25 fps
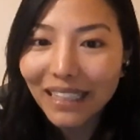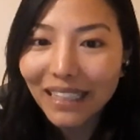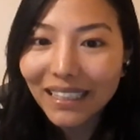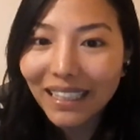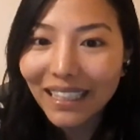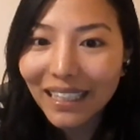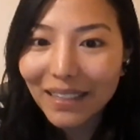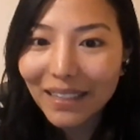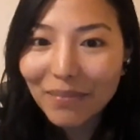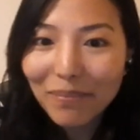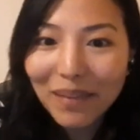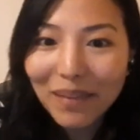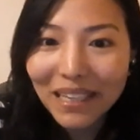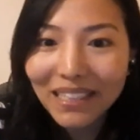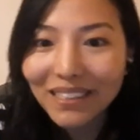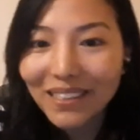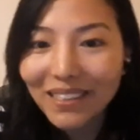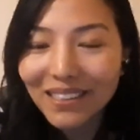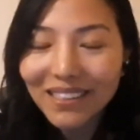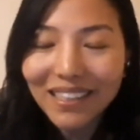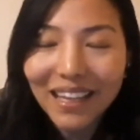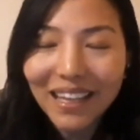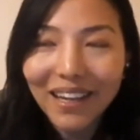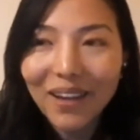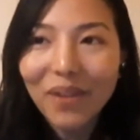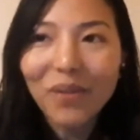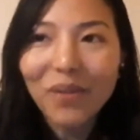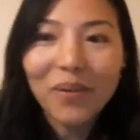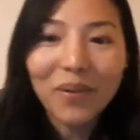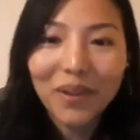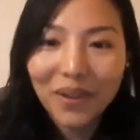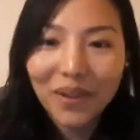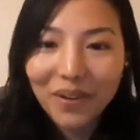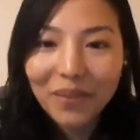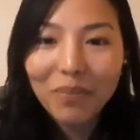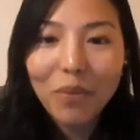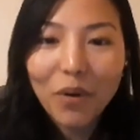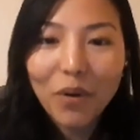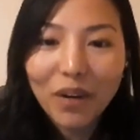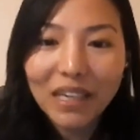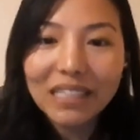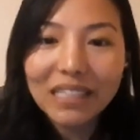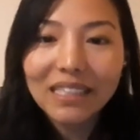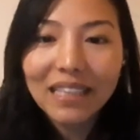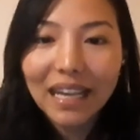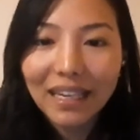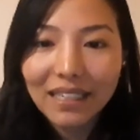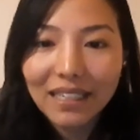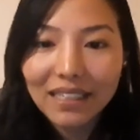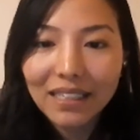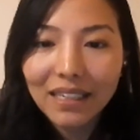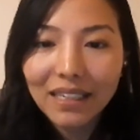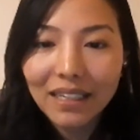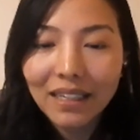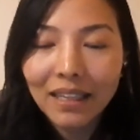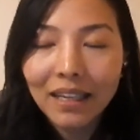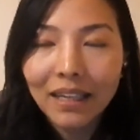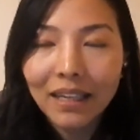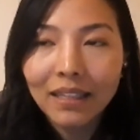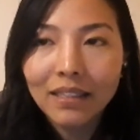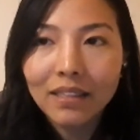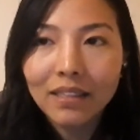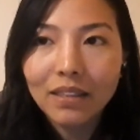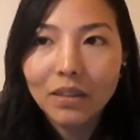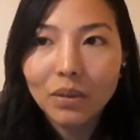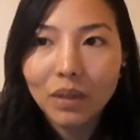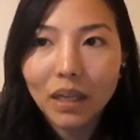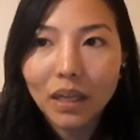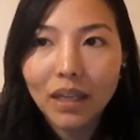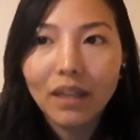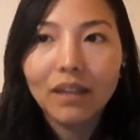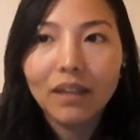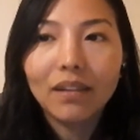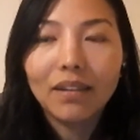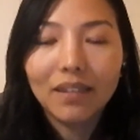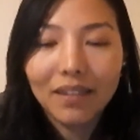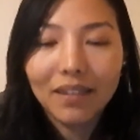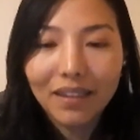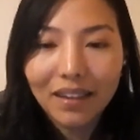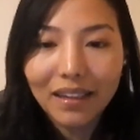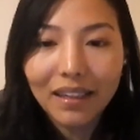I think it makes us more exciting that, okay,